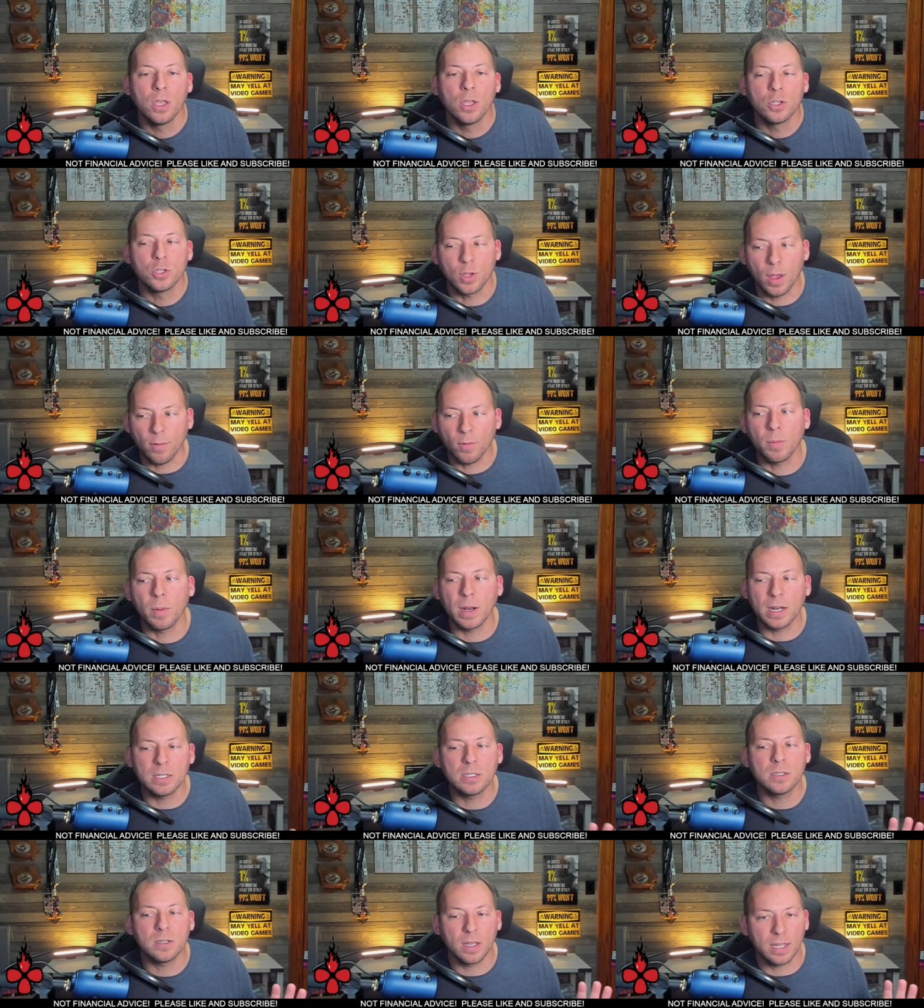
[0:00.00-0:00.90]
So
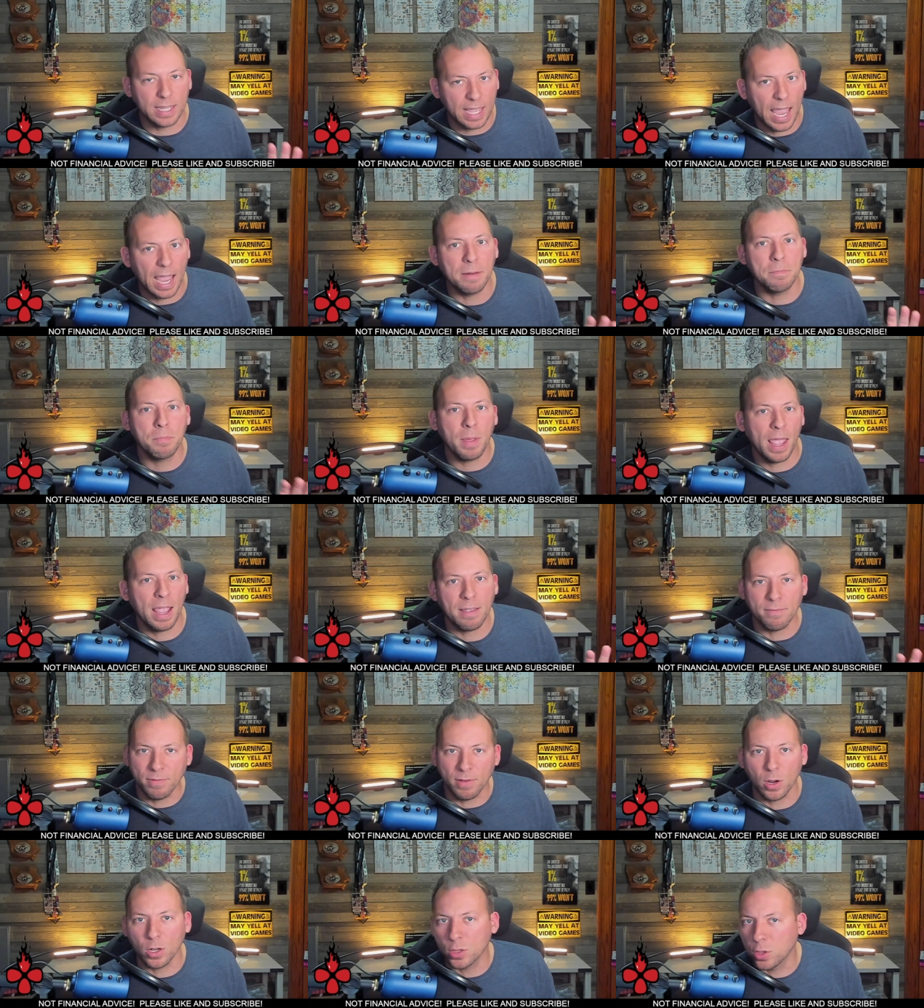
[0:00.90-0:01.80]
everybody's, again, paying
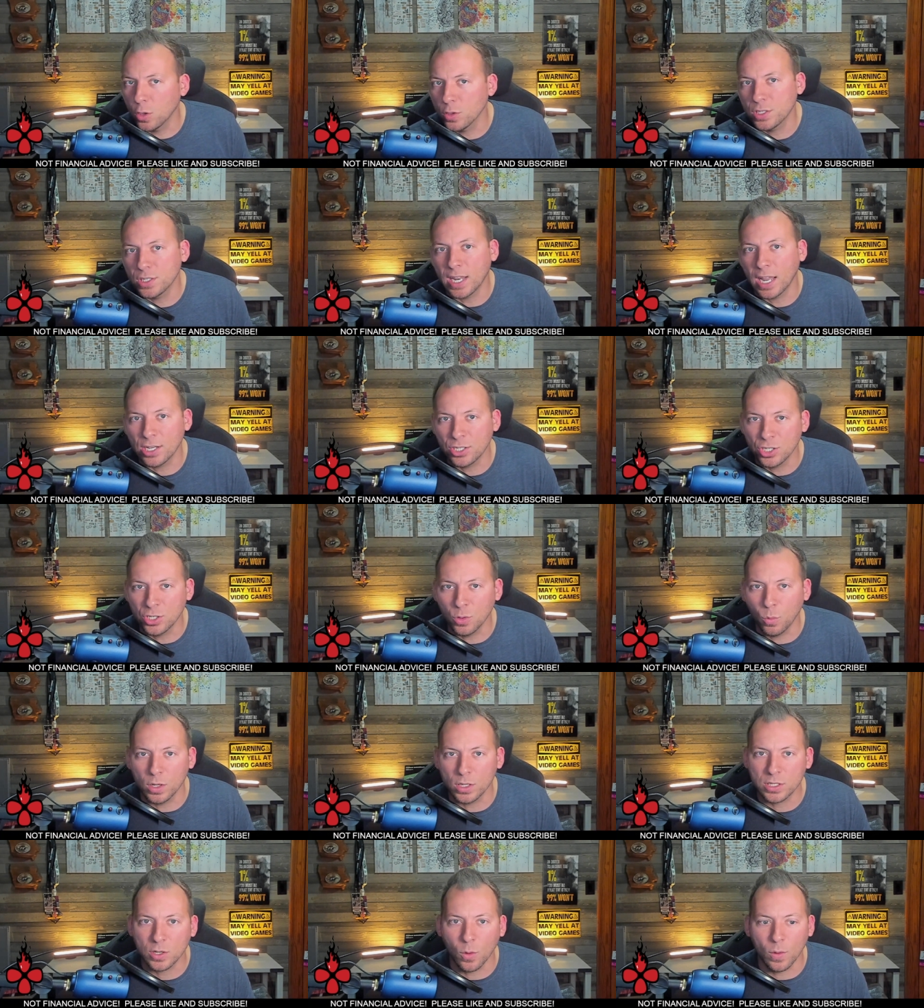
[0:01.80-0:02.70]
very close attention to
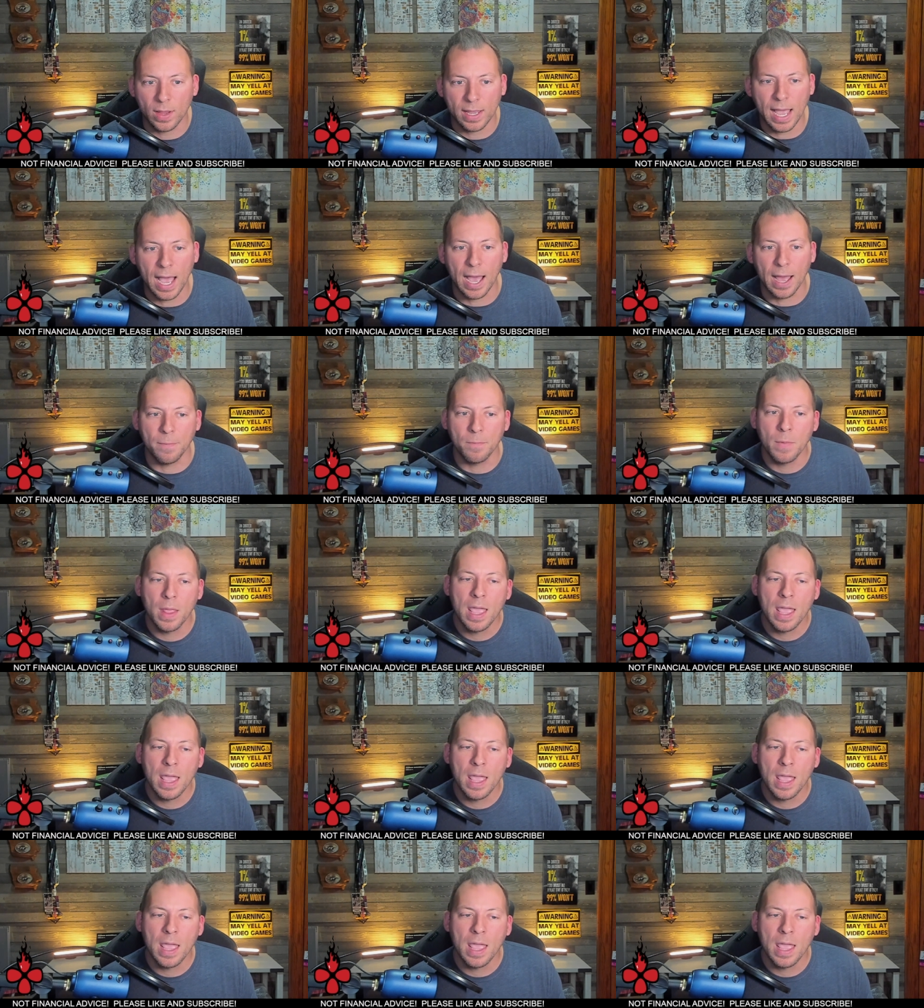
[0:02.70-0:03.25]
what's going on.